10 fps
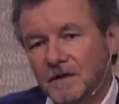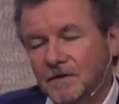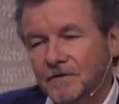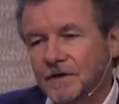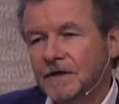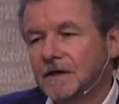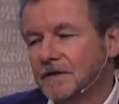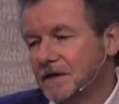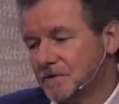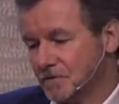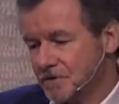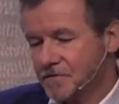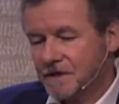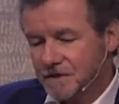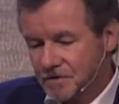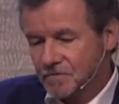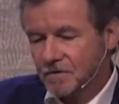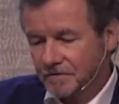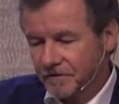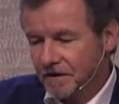thing. And there's also the
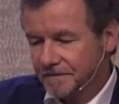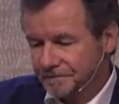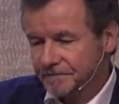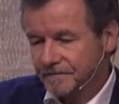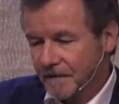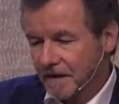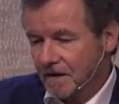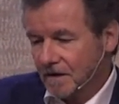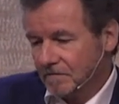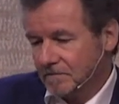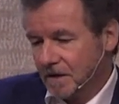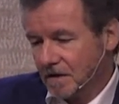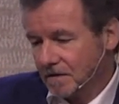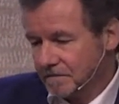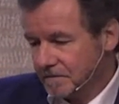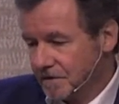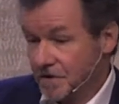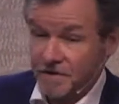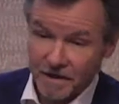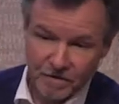issue of um, uh,
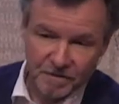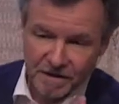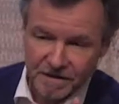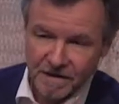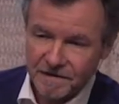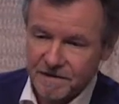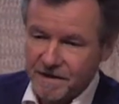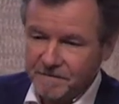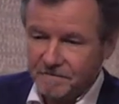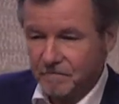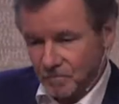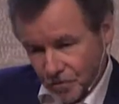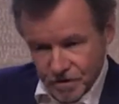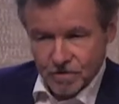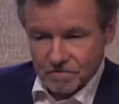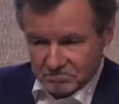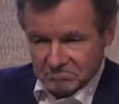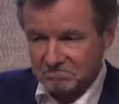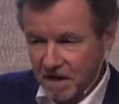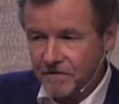sustainability, let's say, which
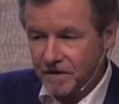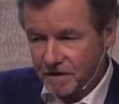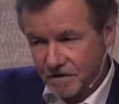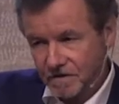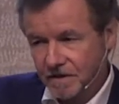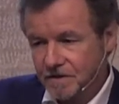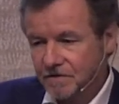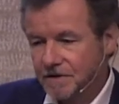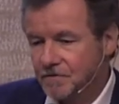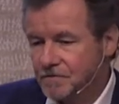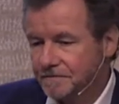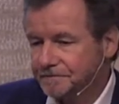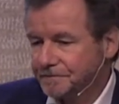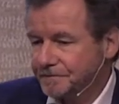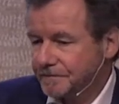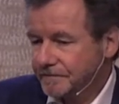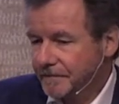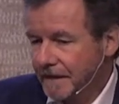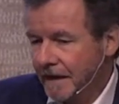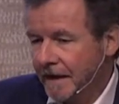I think is an, is an issue.
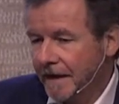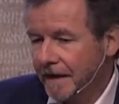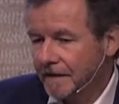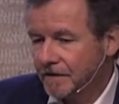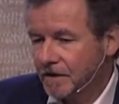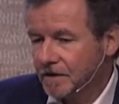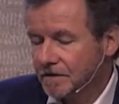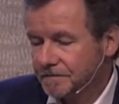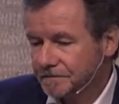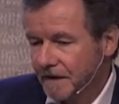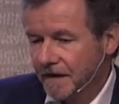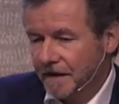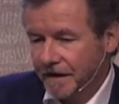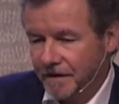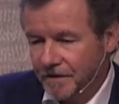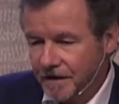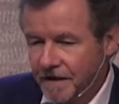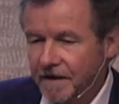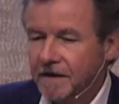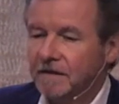And, um, and
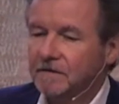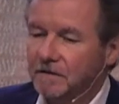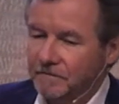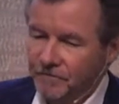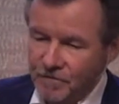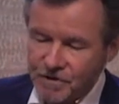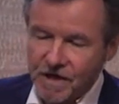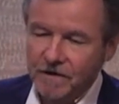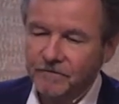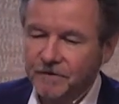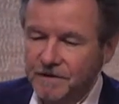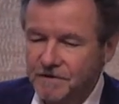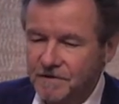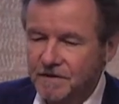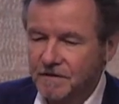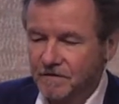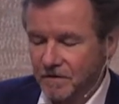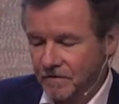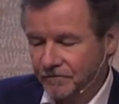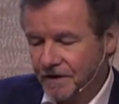there, for China, for instance,
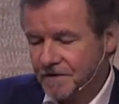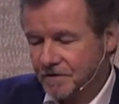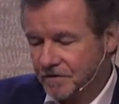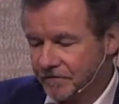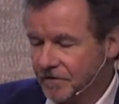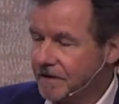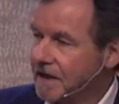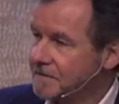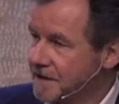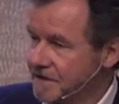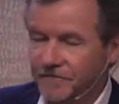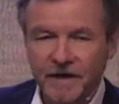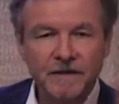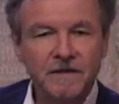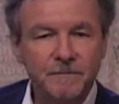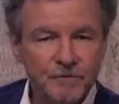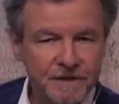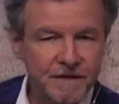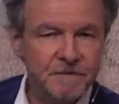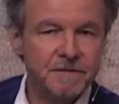a phrase that often comes is vanity
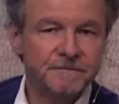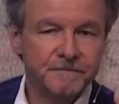museums,